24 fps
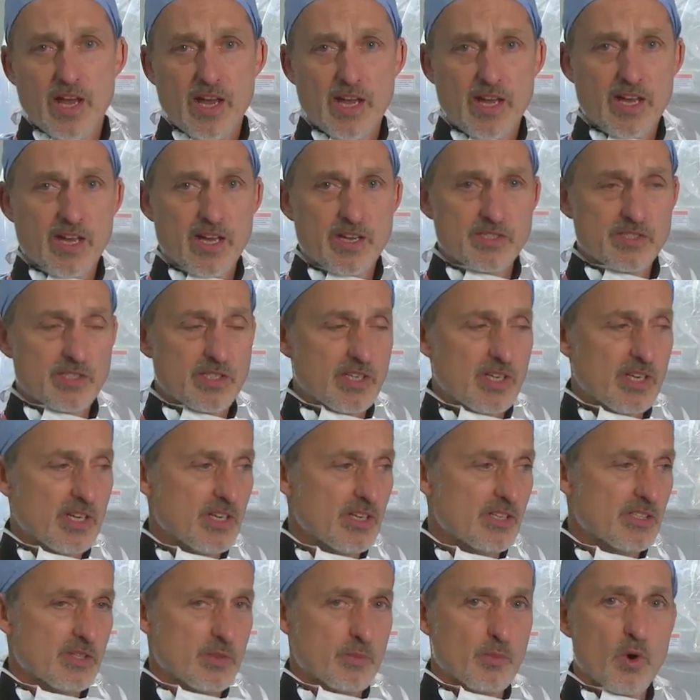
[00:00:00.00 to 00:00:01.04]

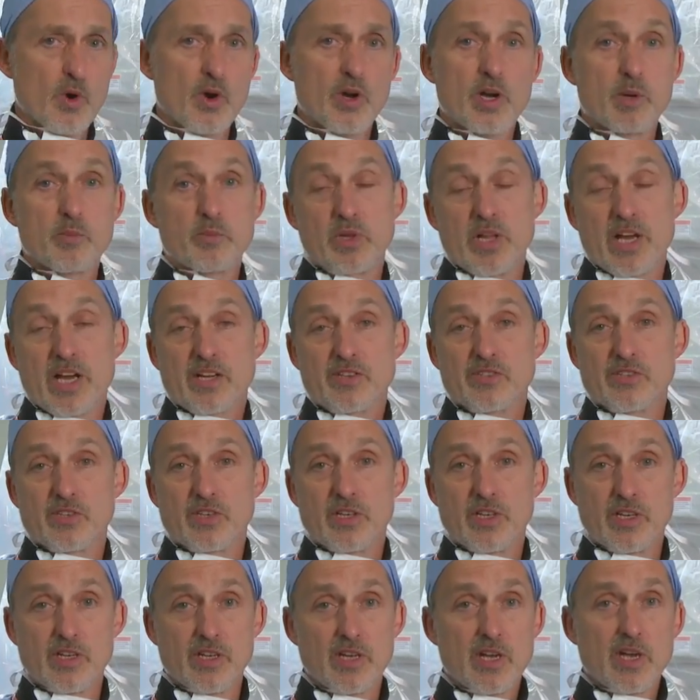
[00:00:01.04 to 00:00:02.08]
ASDs. The more
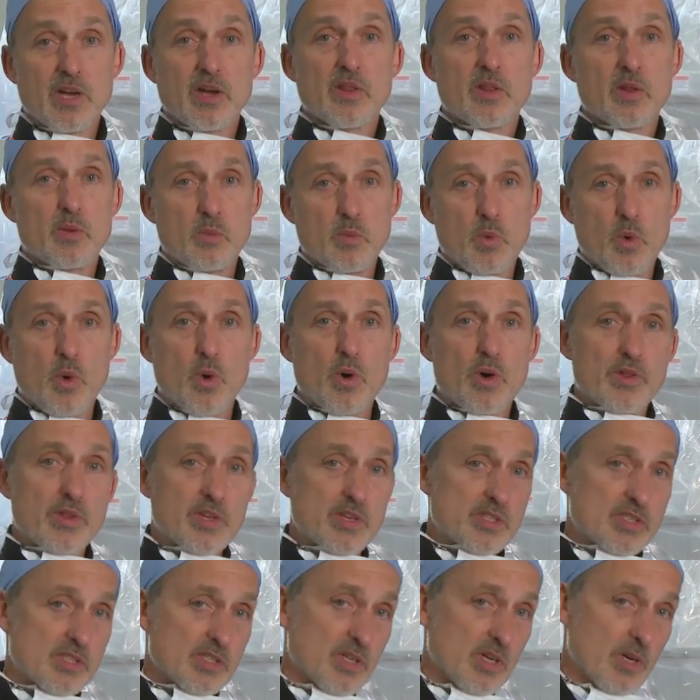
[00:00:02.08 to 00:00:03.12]
complexity, the more
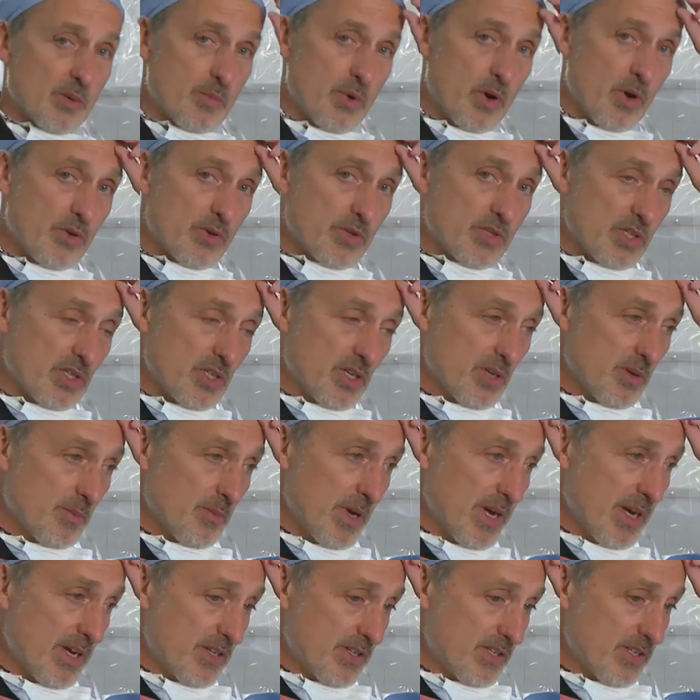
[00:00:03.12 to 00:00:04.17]
this approach
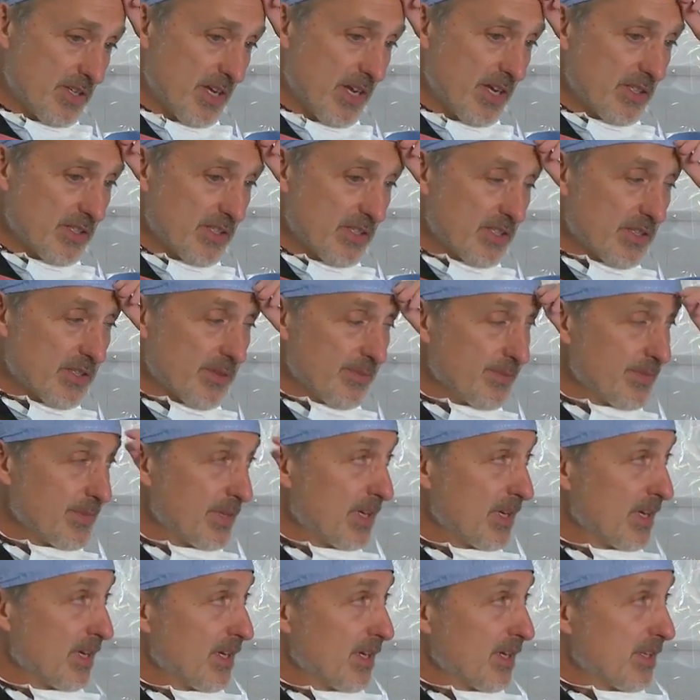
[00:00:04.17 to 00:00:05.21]
makes sense.
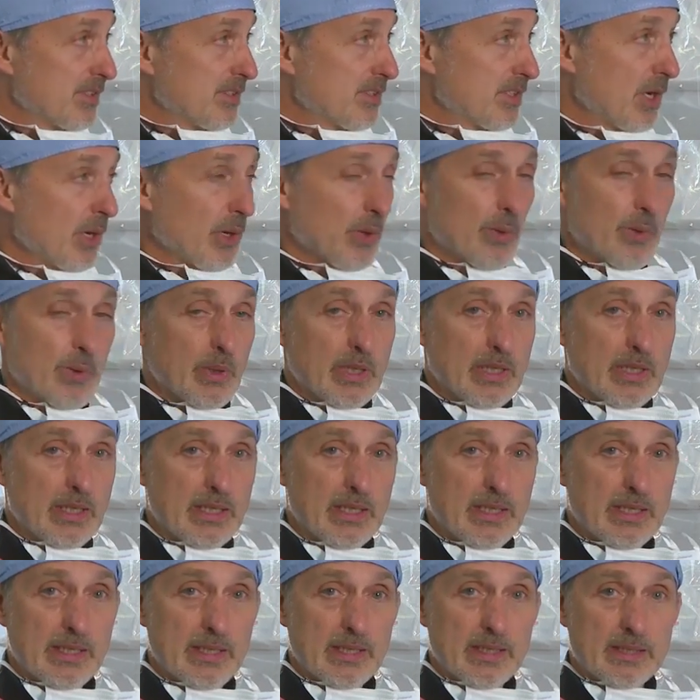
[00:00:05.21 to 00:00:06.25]
So
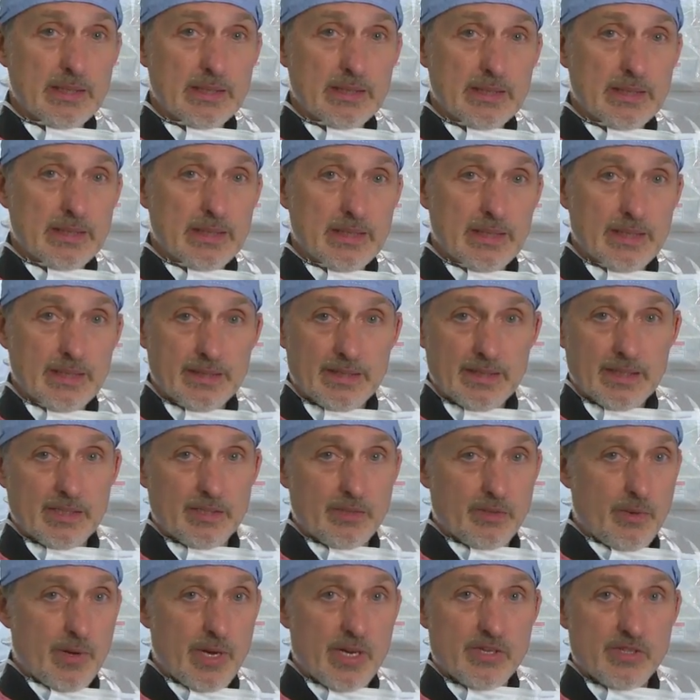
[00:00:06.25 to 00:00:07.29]
the
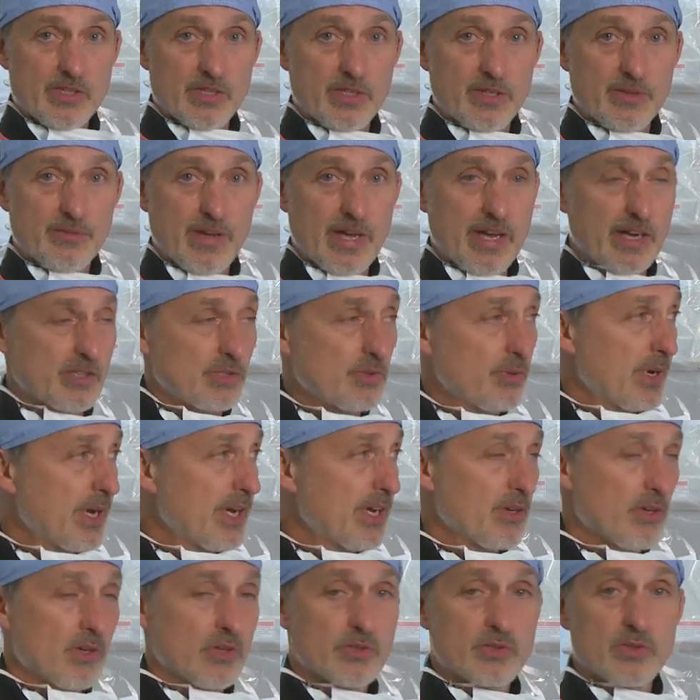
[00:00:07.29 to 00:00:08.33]
integration of
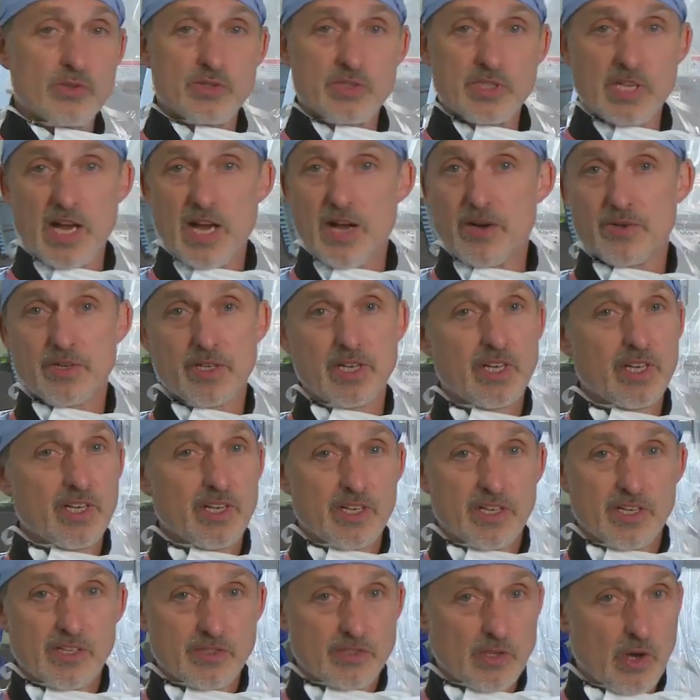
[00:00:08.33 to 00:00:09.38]
X-ray and ultrasound
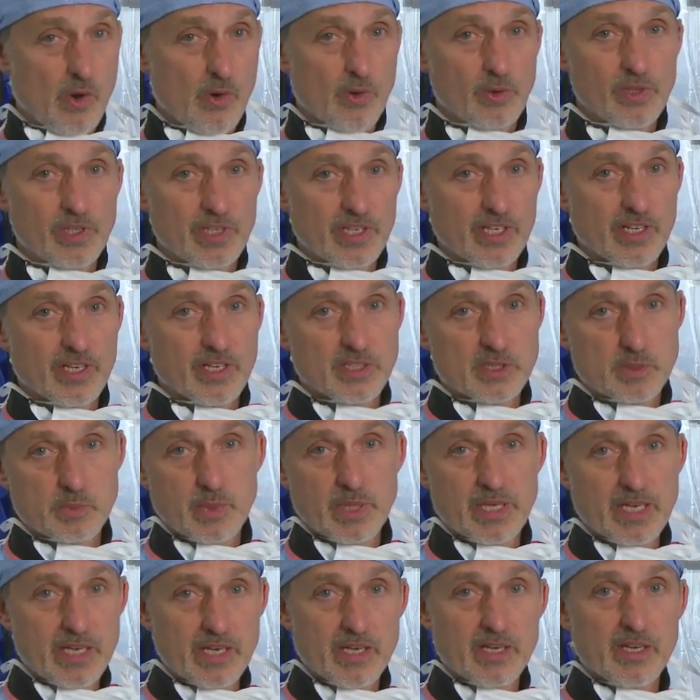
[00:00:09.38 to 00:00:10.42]
is only in its
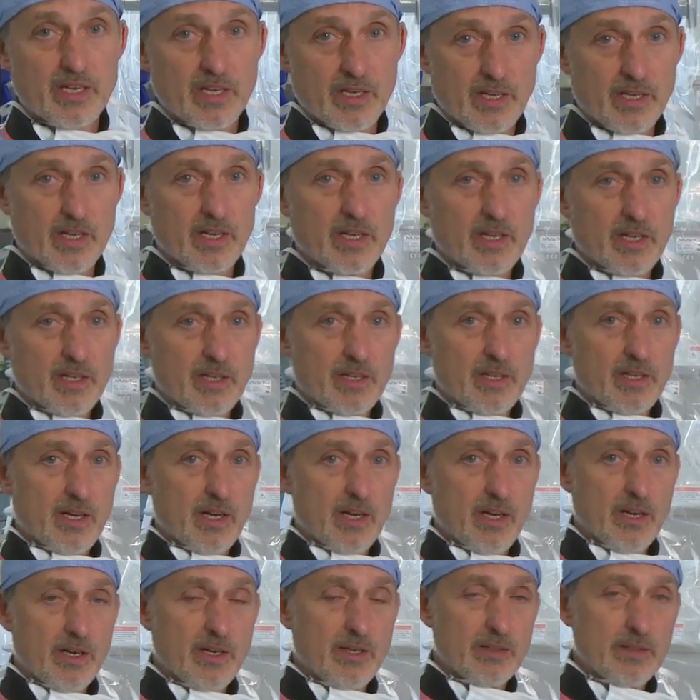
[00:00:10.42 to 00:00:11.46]
beginning.
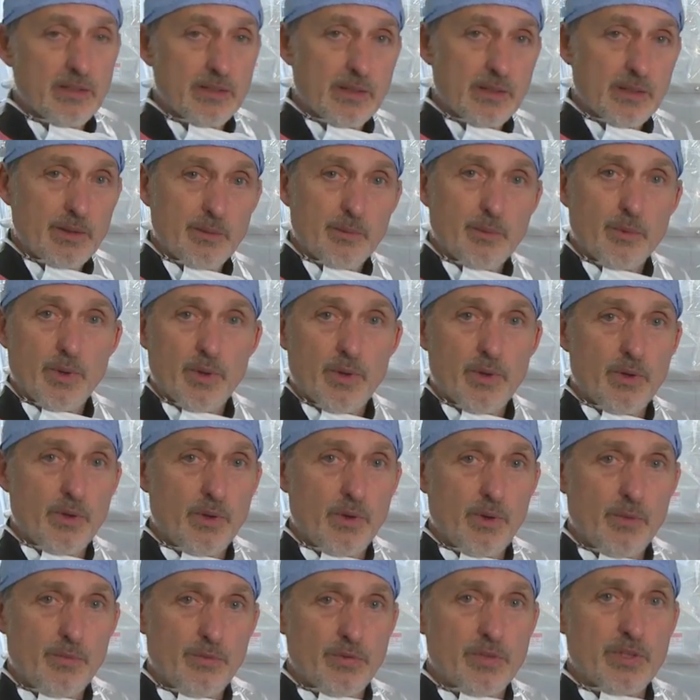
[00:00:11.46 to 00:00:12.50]

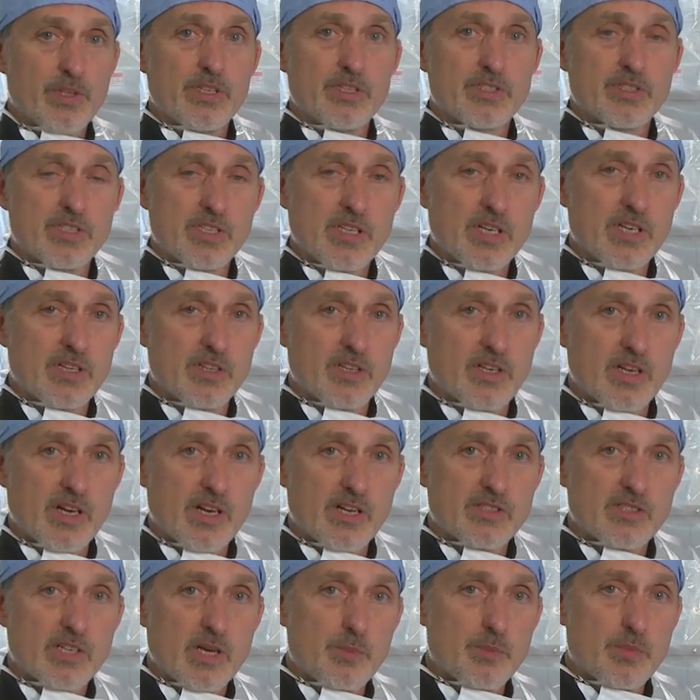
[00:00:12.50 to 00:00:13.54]
We'll hopefully see in the
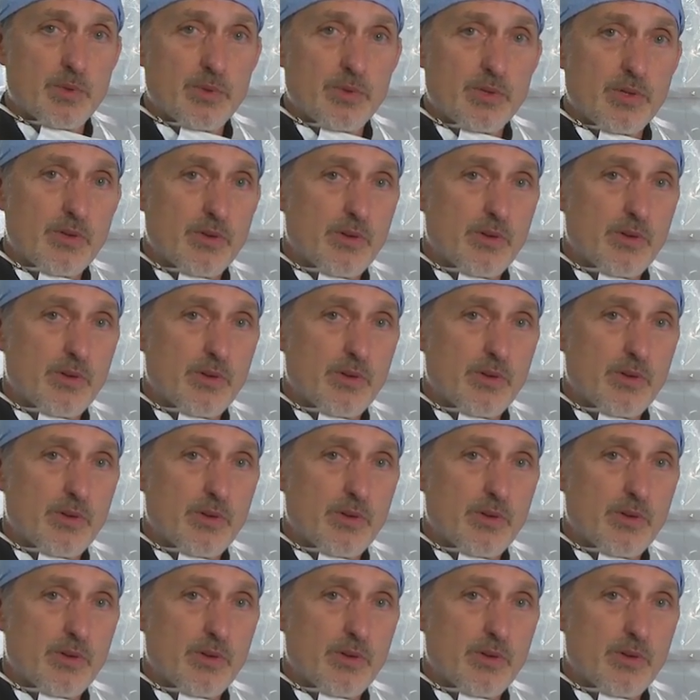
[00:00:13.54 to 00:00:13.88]
next couple of